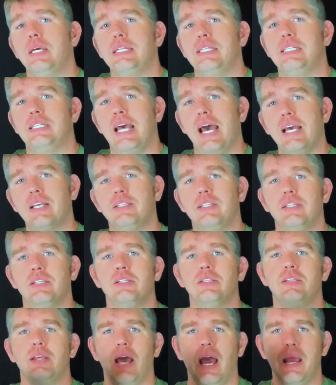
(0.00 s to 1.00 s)

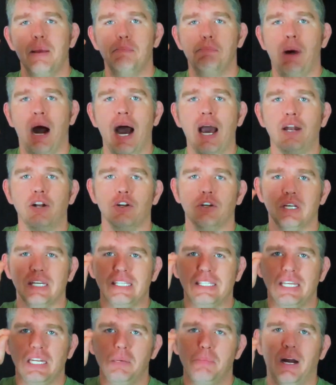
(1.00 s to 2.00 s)
Texas, a minor
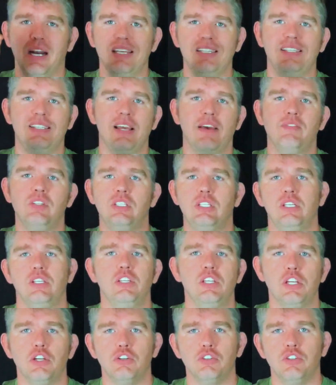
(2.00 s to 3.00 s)
is anybody 17
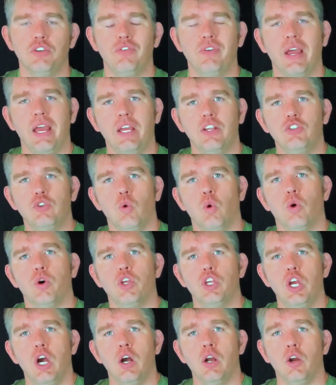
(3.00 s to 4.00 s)
years of age or
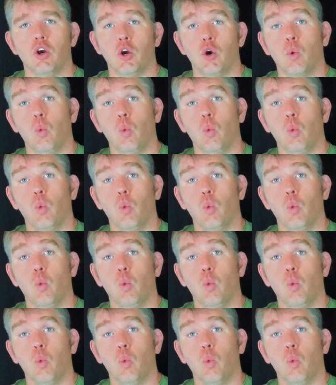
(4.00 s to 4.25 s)
younger.